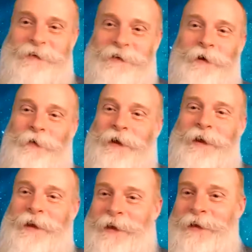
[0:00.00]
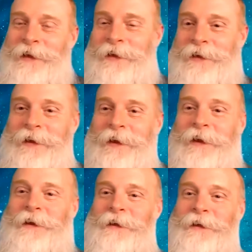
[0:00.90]
any
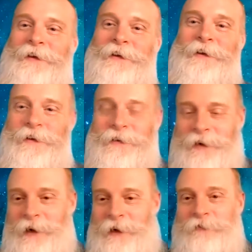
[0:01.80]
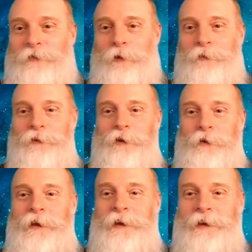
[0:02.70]
Fulton
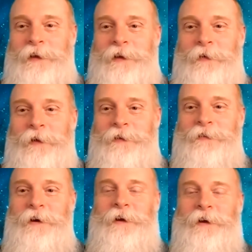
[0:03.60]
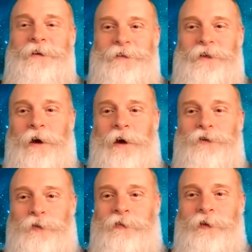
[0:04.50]
degree is a
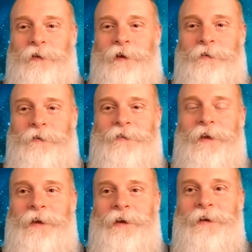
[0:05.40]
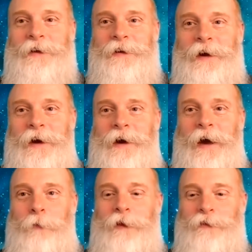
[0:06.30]
non-trivial undertaking.
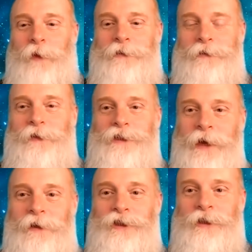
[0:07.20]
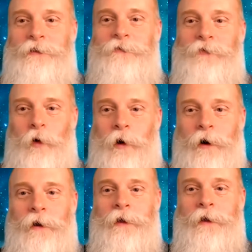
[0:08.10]
I would expect it to be challenging
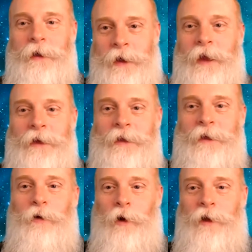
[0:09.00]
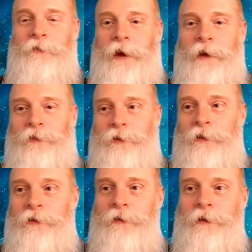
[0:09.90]
for any qualified
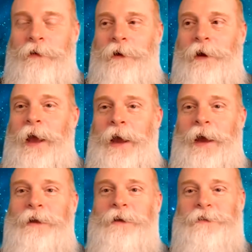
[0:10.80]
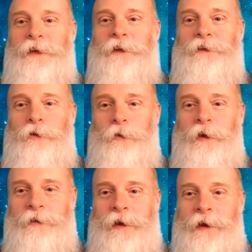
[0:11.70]
student. Adding a second degree
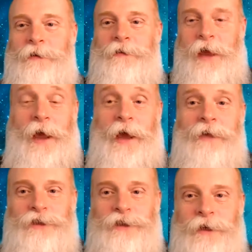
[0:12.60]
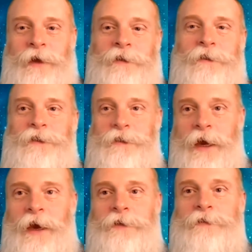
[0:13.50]
to that adds challenge,
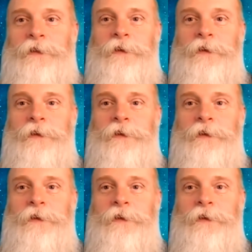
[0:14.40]
yes.